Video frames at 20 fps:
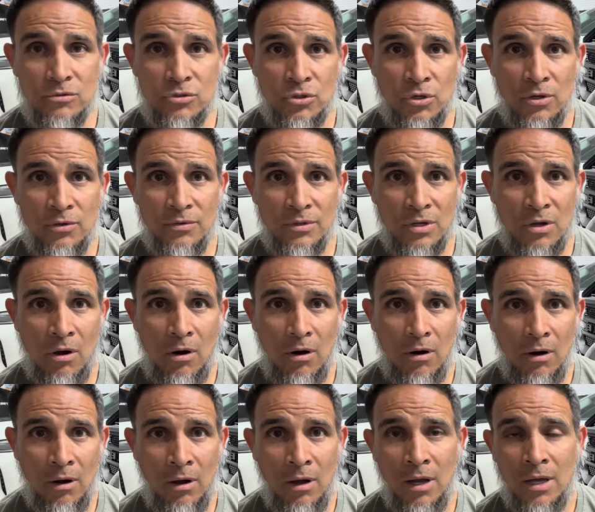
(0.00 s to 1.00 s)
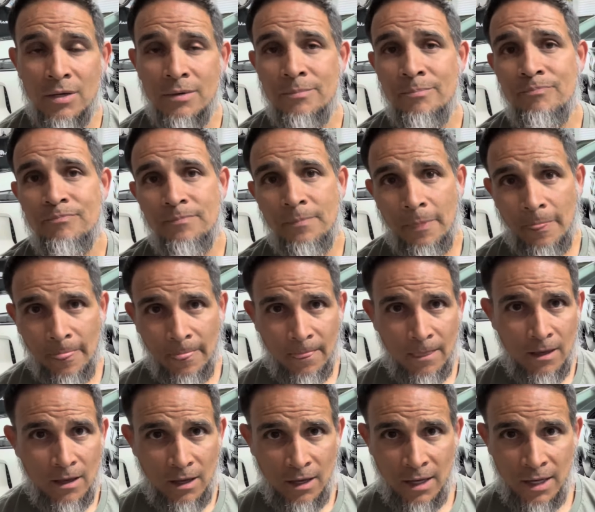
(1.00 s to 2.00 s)
turn the car on
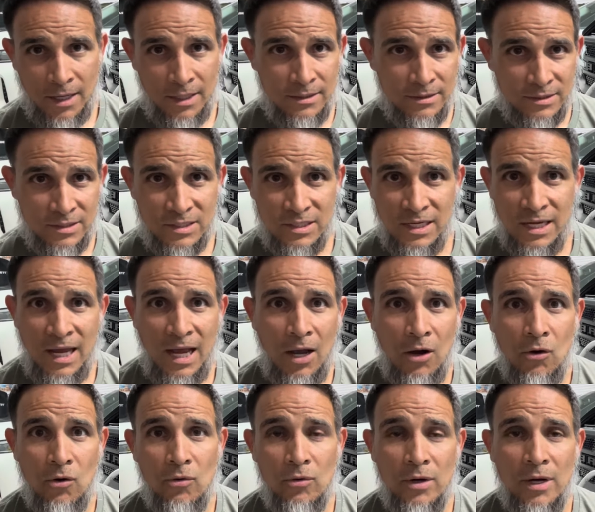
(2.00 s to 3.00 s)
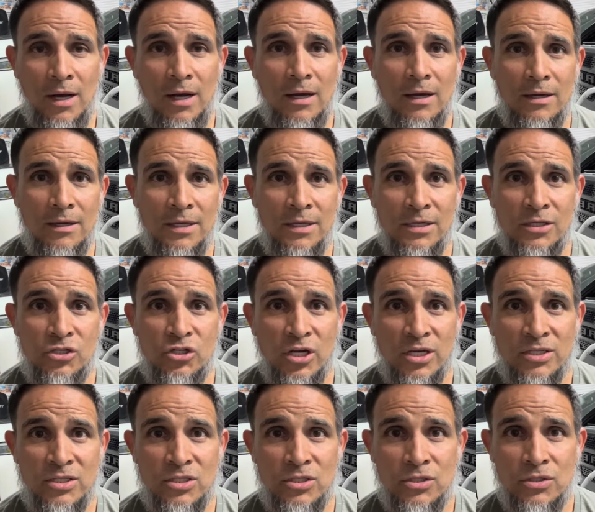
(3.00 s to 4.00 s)
and see how it
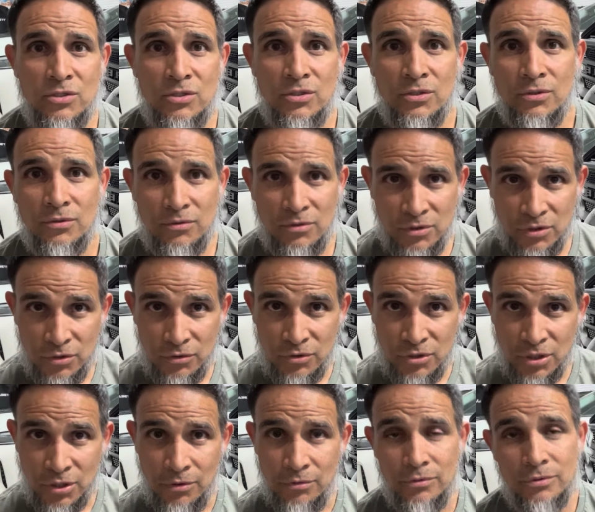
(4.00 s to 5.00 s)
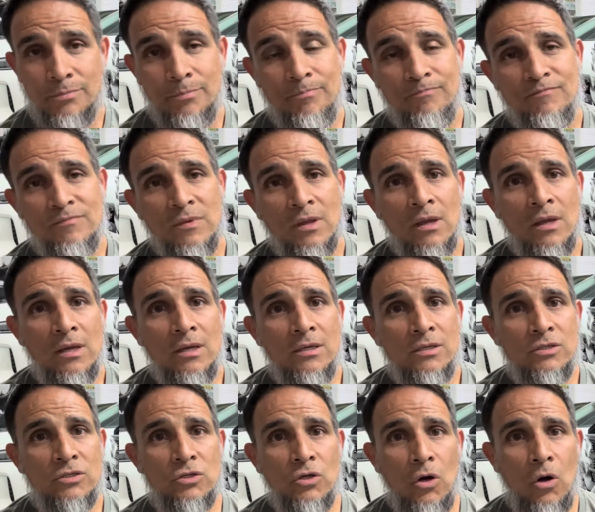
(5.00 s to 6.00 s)
adjusts to the new tune.
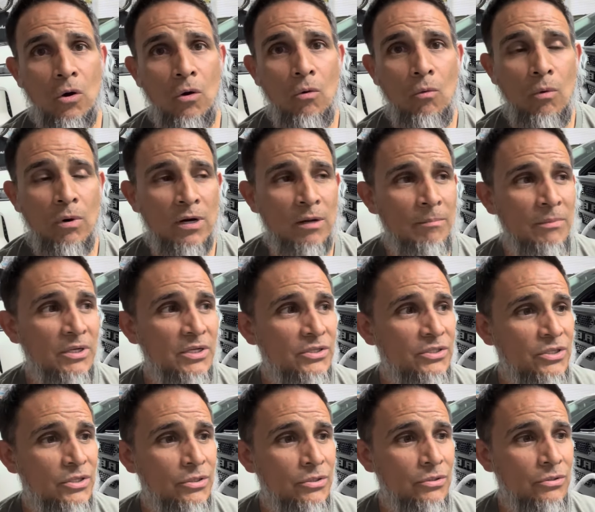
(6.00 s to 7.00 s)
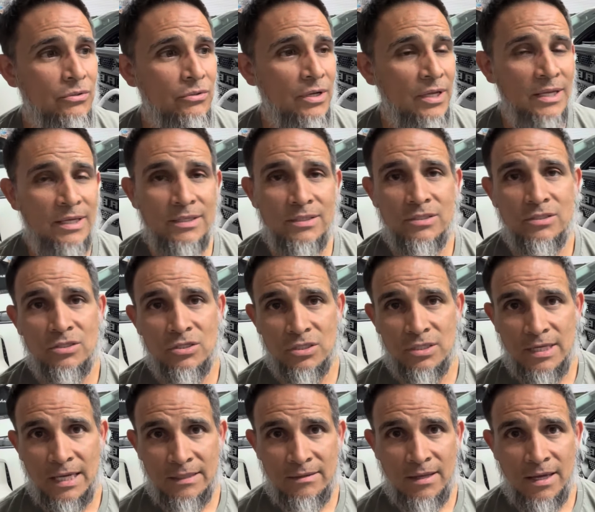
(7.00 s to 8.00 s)
So what I'm going to do is just
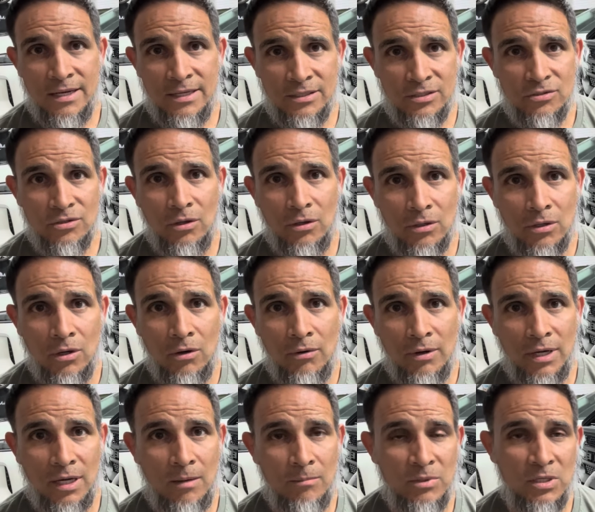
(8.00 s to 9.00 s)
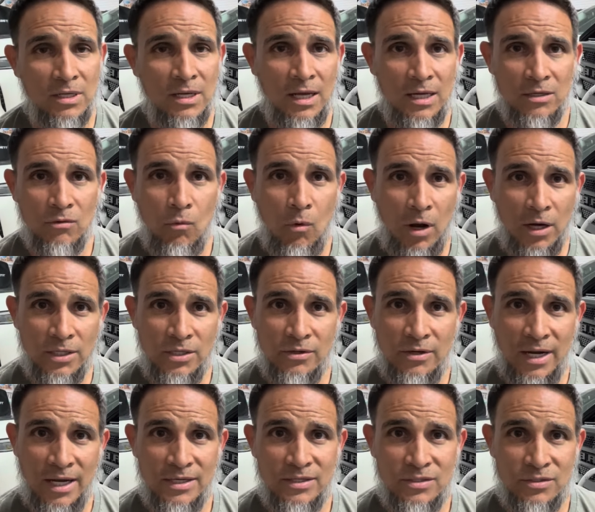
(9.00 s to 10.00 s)
get that install going. I'm going to kind of walk you
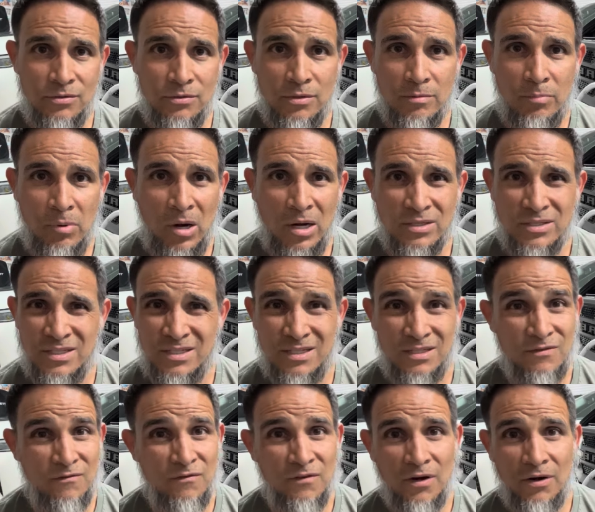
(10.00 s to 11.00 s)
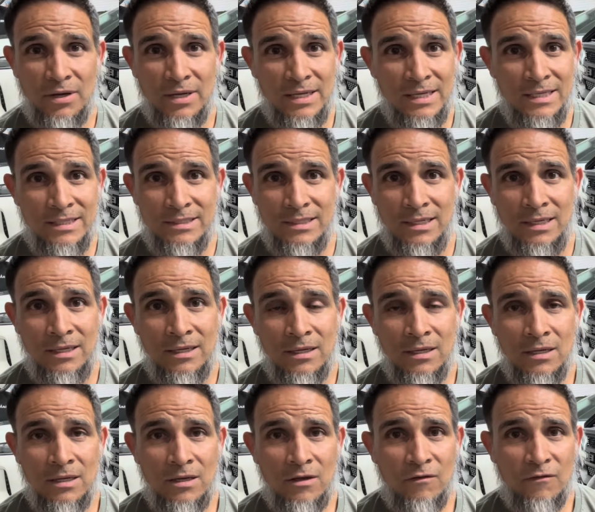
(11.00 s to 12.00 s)
guys through the process. It's very easy.
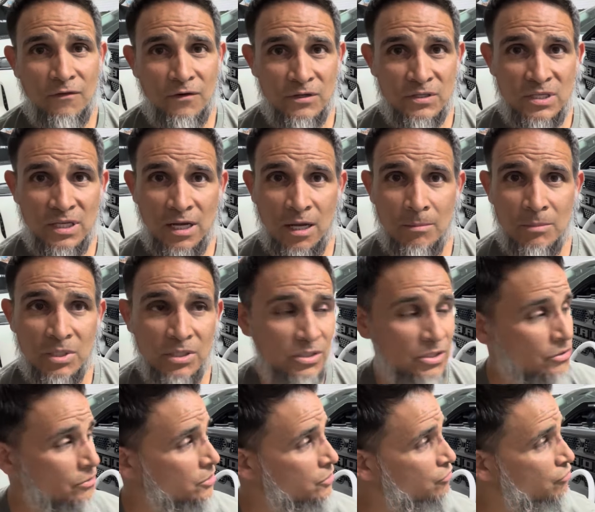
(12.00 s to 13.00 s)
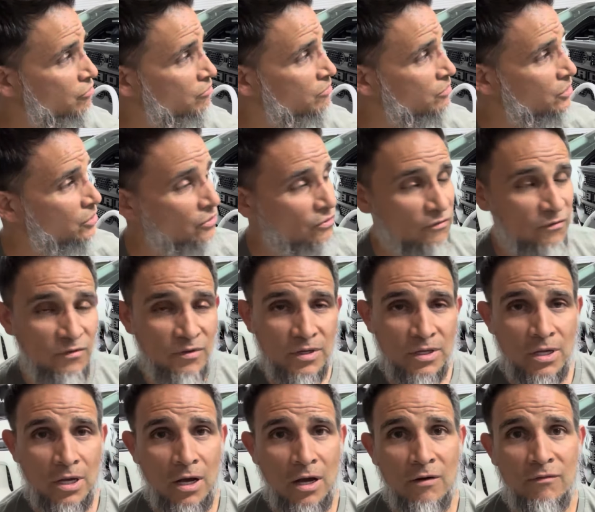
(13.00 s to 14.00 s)
First thing I'm going to do is remove the
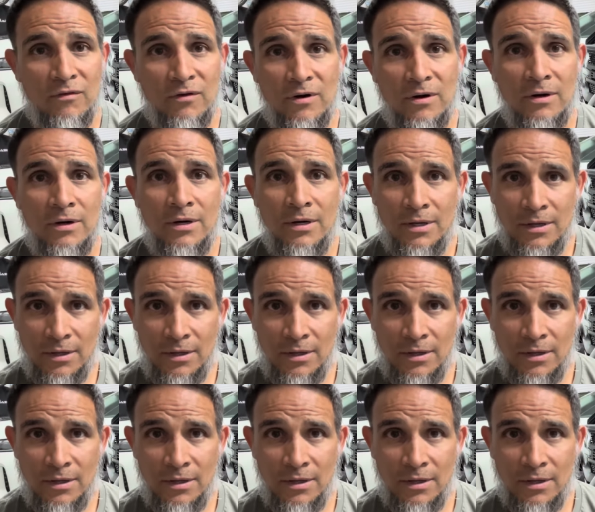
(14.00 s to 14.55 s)
cover,